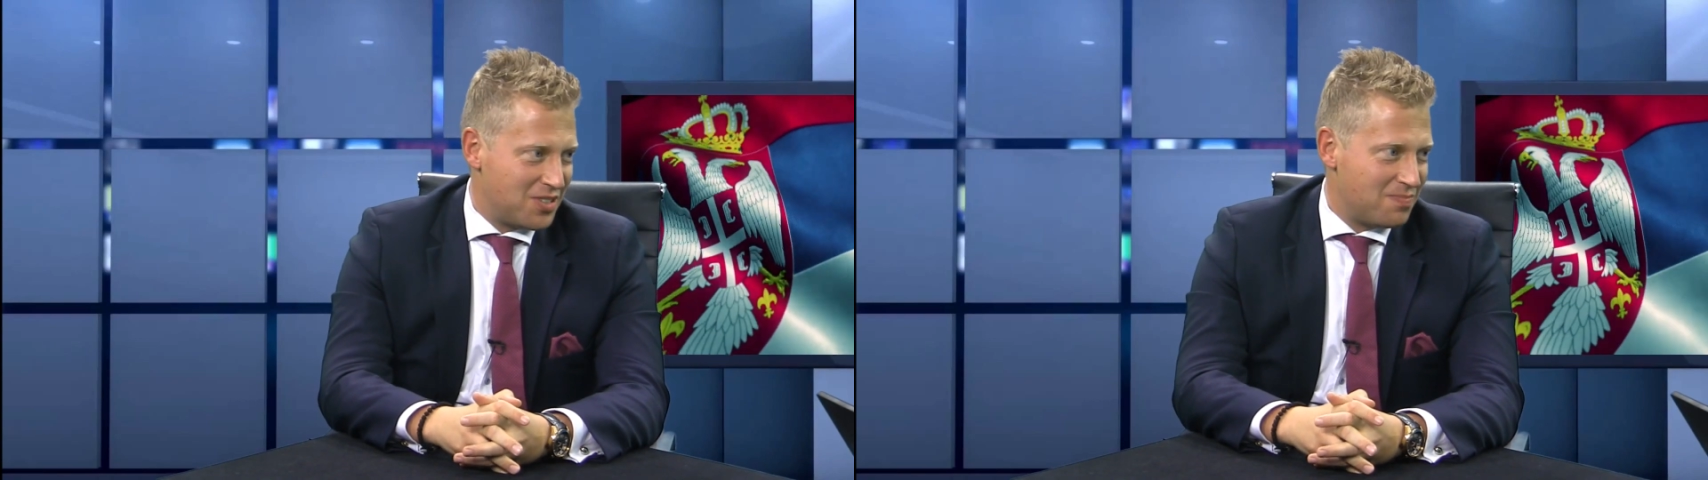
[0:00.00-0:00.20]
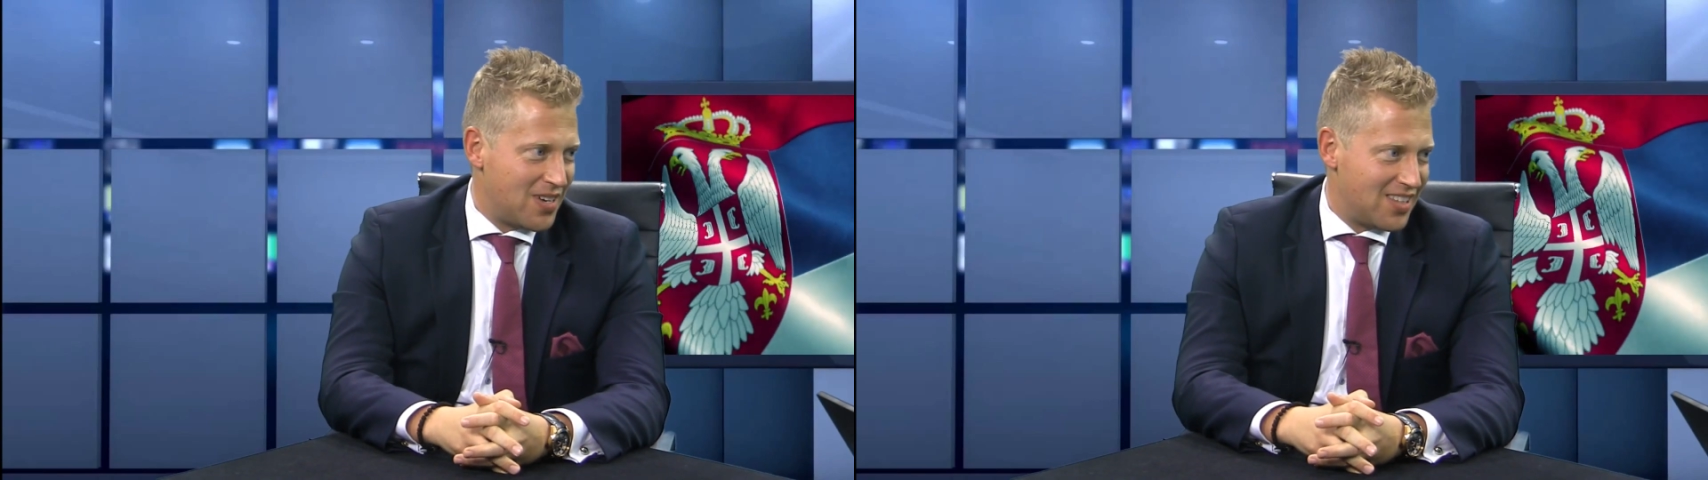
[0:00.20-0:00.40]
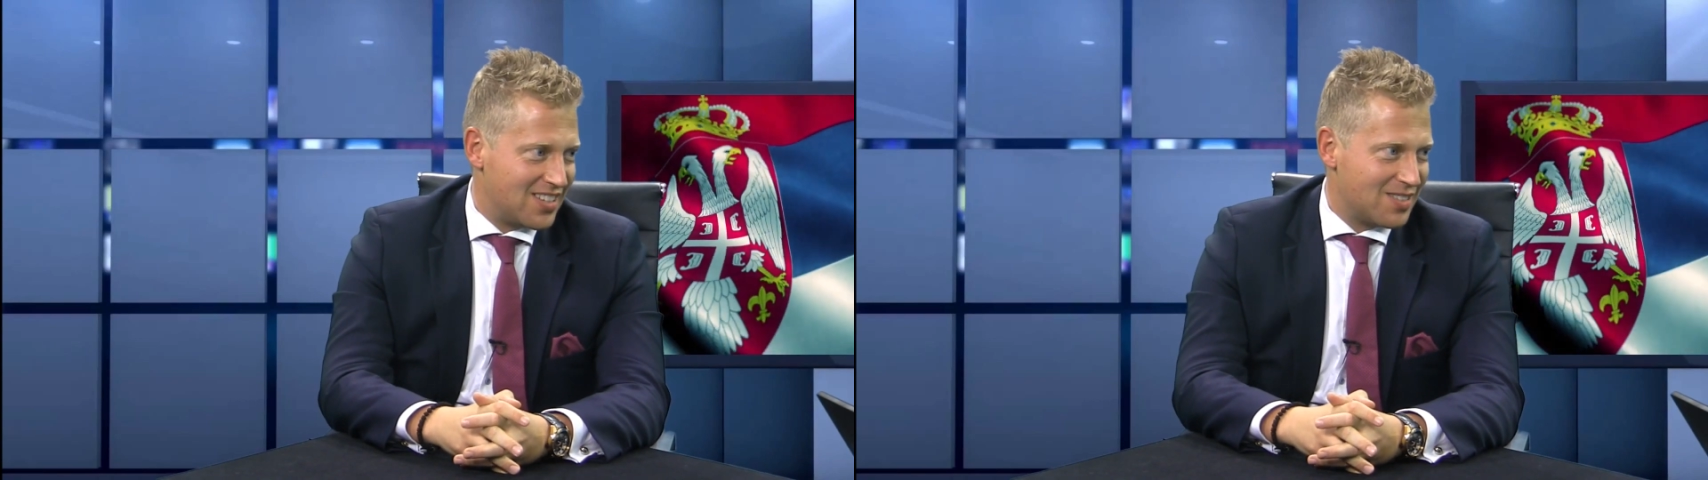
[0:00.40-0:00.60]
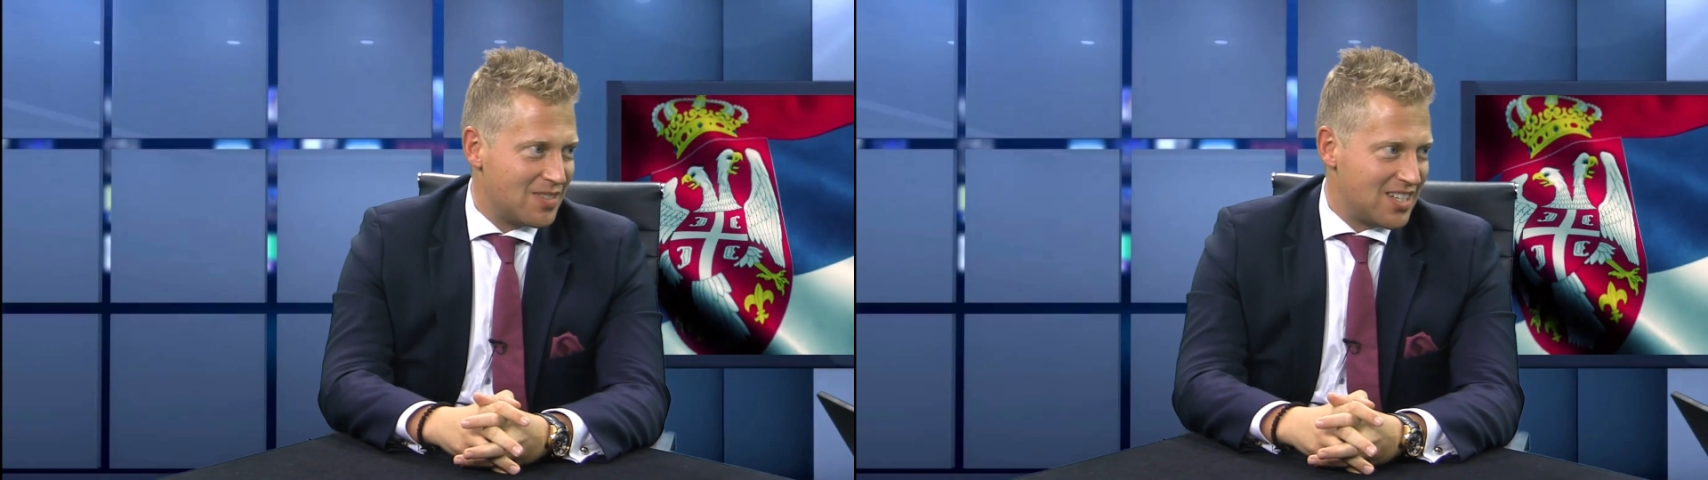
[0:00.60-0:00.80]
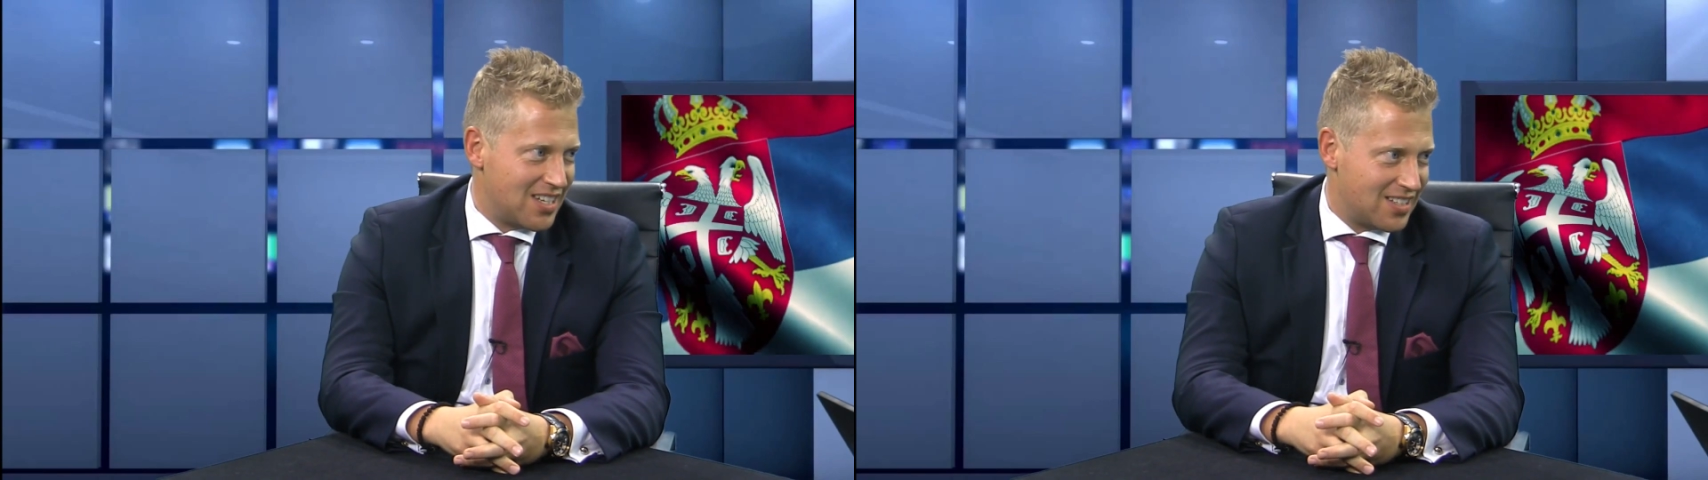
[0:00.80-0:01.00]
pay this
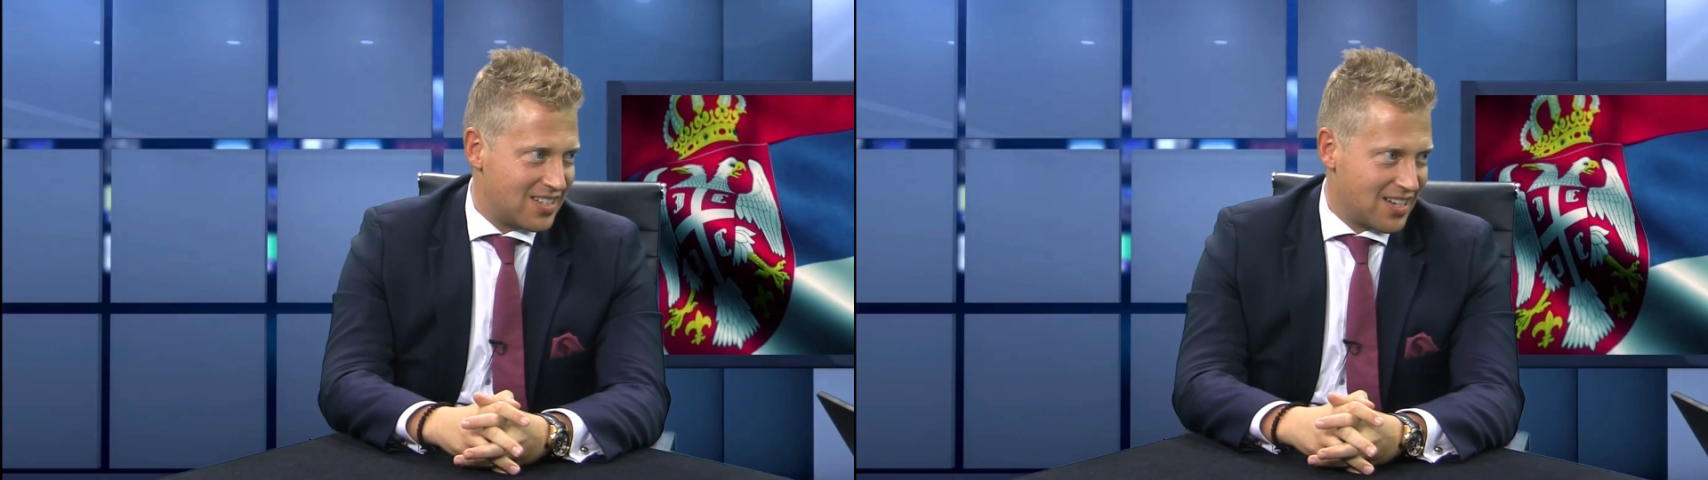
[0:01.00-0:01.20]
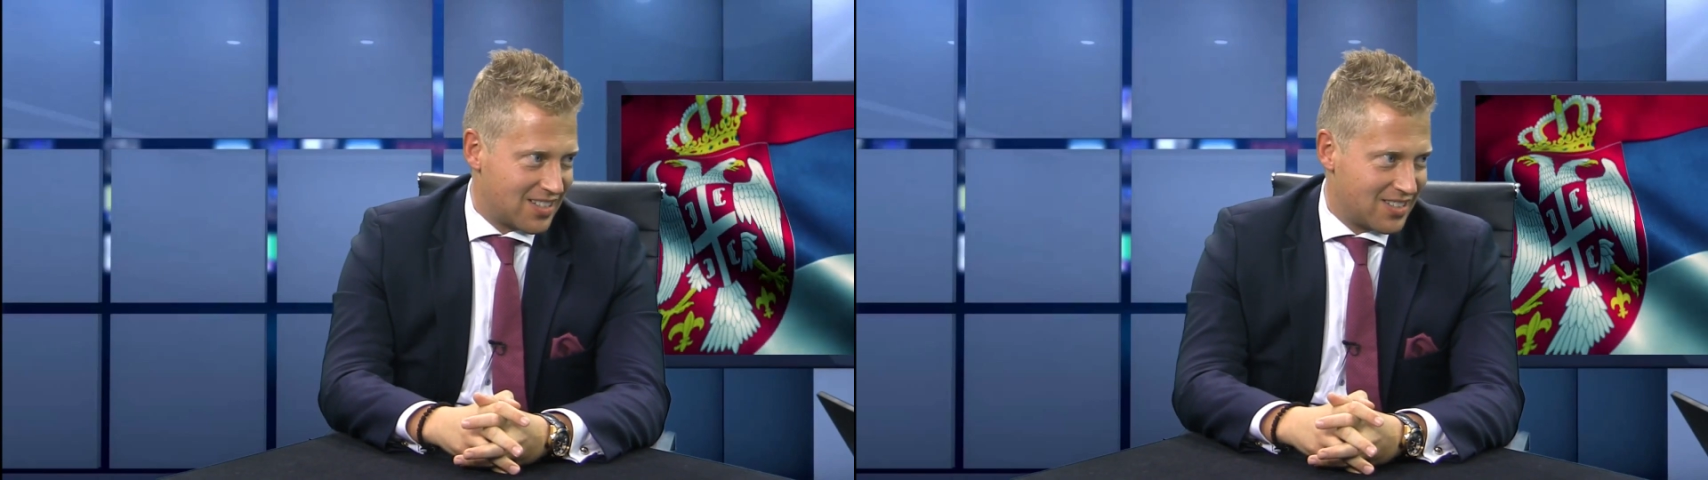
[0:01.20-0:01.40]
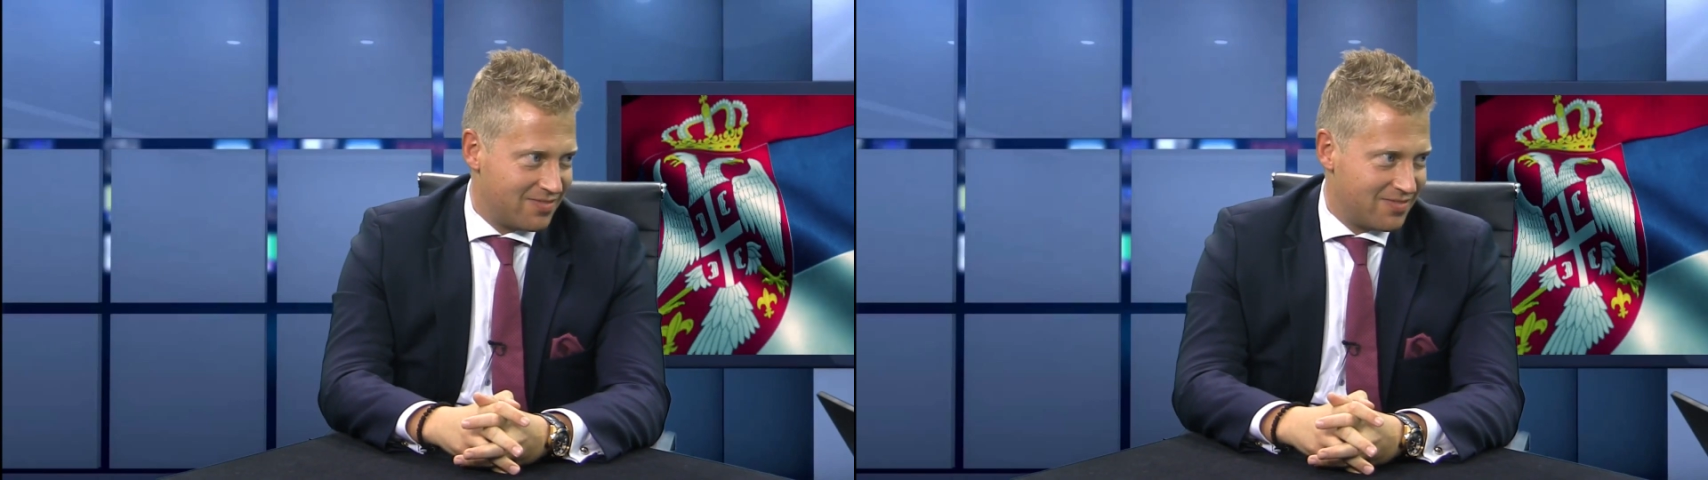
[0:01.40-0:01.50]
mandate tax.